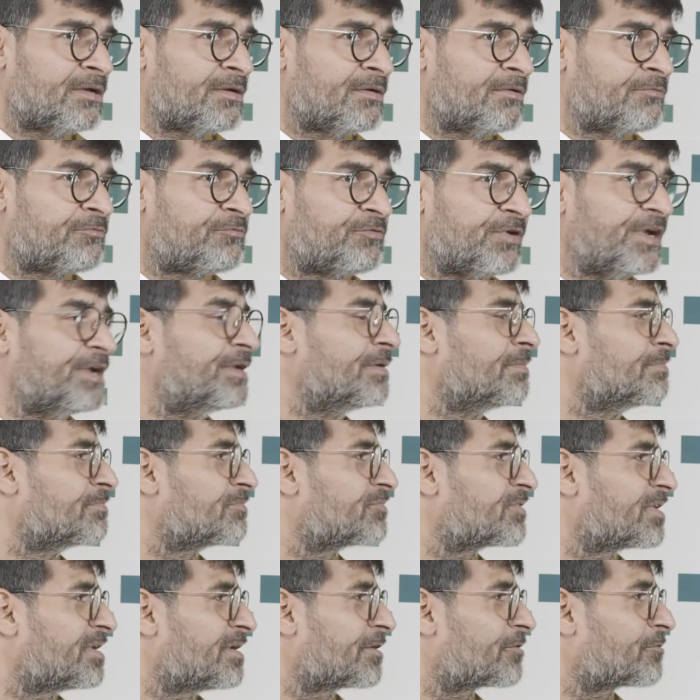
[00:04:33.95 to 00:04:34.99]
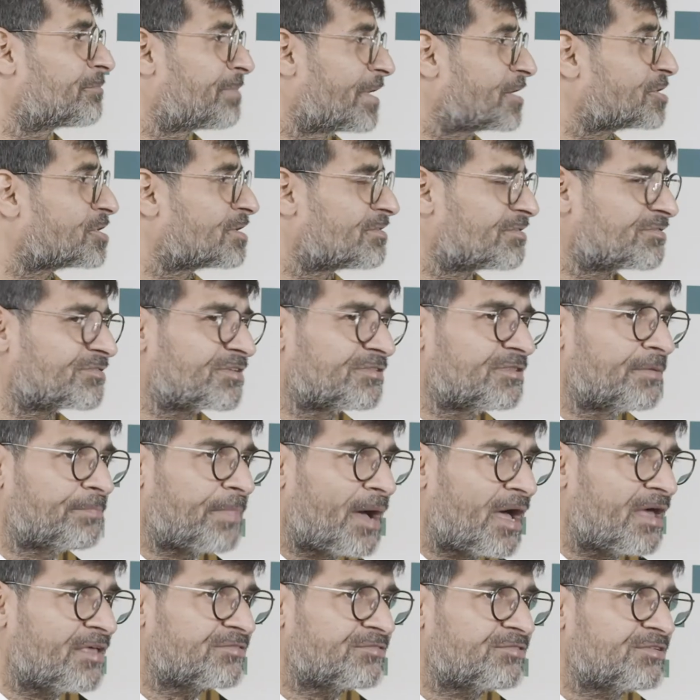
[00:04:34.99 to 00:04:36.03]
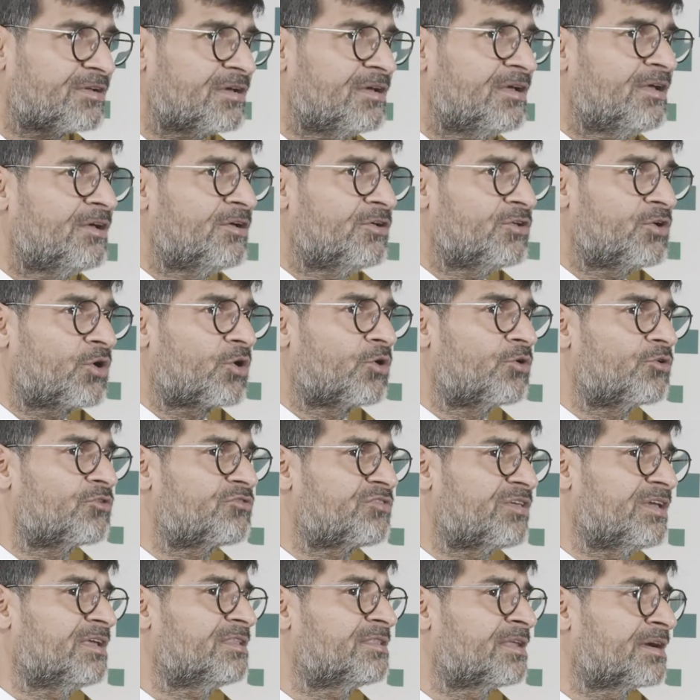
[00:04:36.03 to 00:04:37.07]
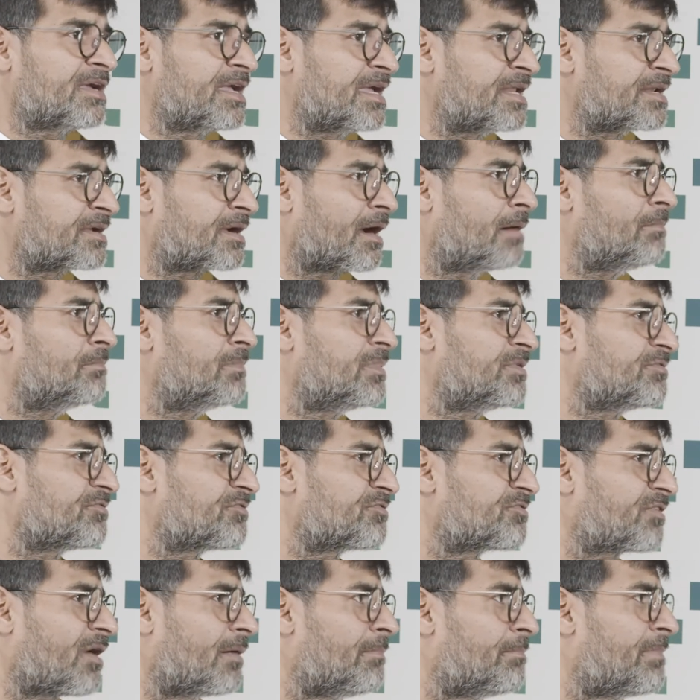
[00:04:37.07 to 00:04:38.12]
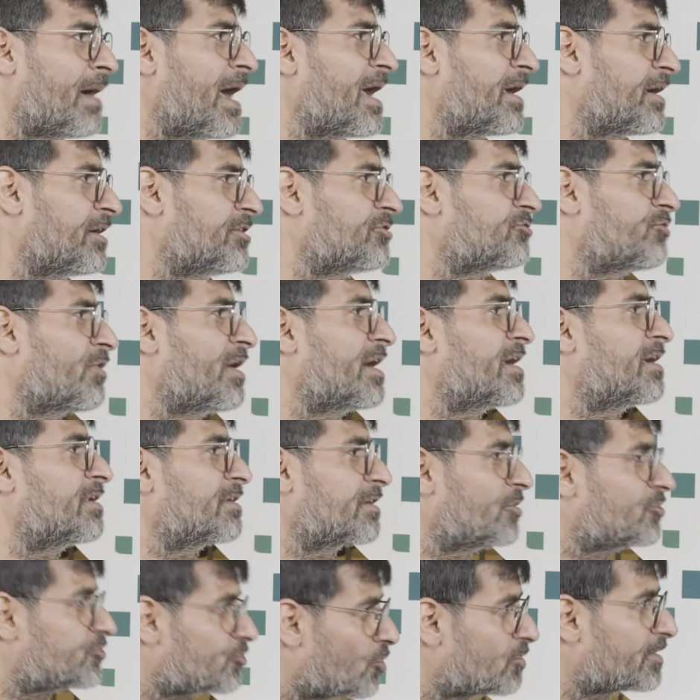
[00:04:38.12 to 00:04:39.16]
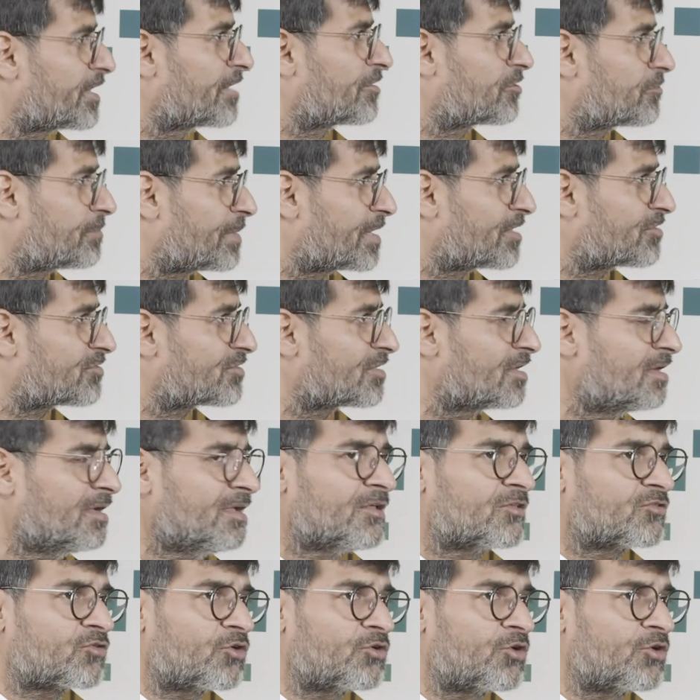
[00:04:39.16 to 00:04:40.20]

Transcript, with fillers: uh, freedoms and expressions in the past, you're going to see the incumbents come back and try and control that space. So